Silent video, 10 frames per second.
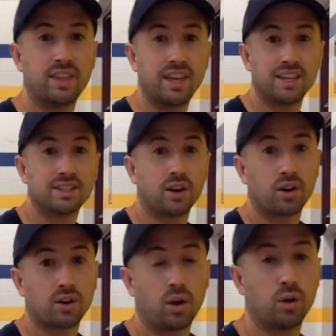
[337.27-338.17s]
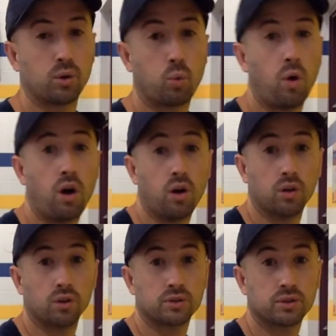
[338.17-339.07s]
these are called
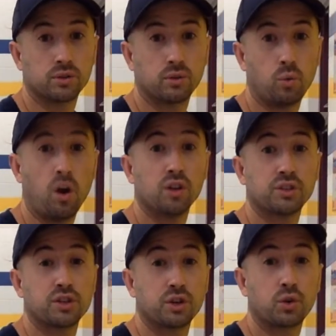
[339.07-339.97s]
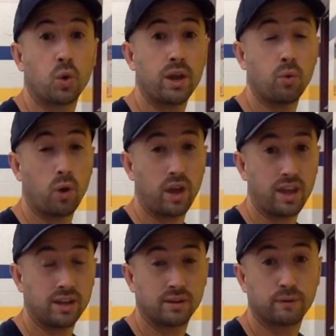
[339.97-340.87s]
walls. Walls is a great
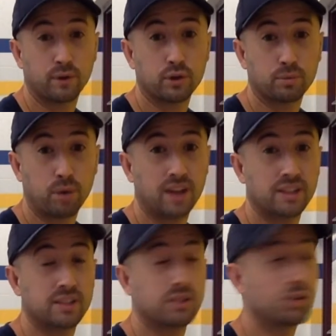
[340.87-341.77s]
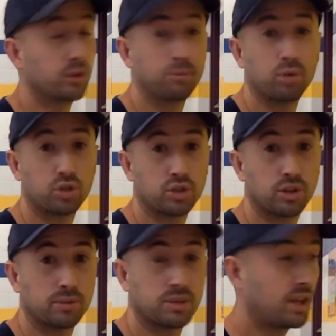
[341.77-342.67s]
way to first practice doing
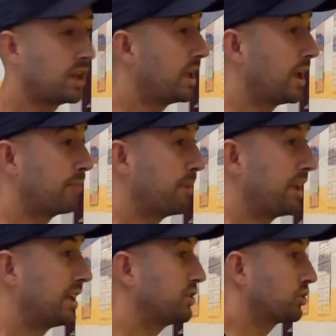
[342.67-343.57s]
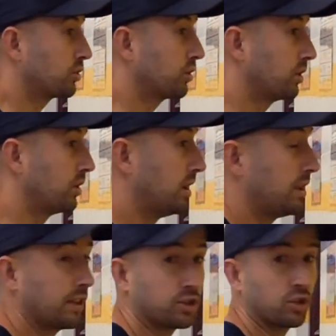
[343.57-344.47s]
push-ups and making sure
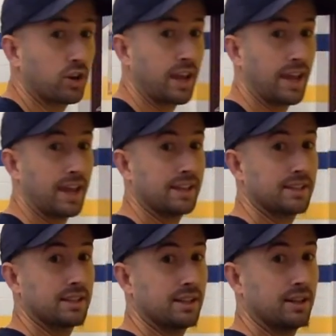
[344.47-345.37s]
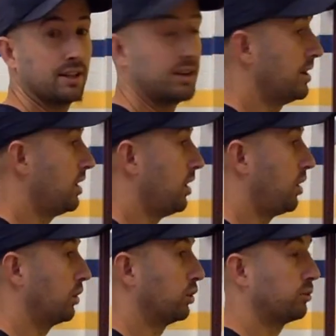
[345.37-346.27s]
that your hands
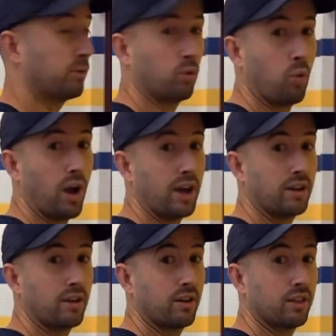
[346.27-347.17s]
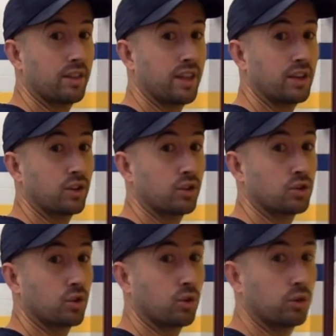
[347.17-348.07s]
are a little bit wider than your
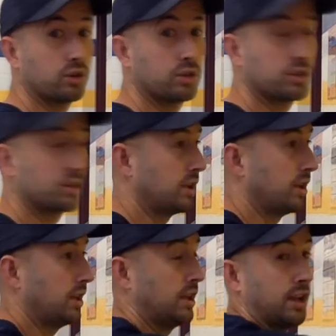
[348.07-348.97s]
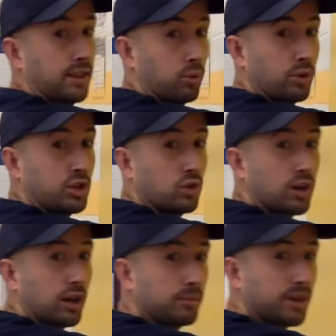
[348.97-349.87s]
shoulders. And then when you
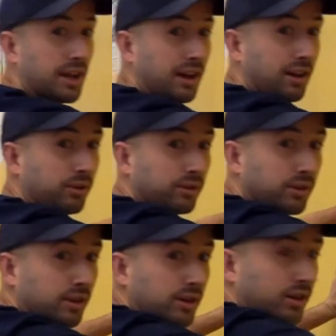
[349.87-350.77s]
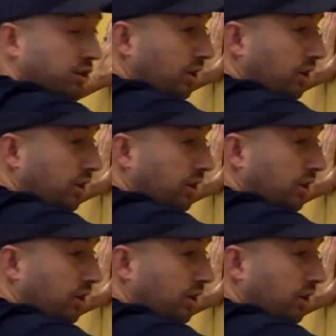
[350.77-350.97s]
come down, your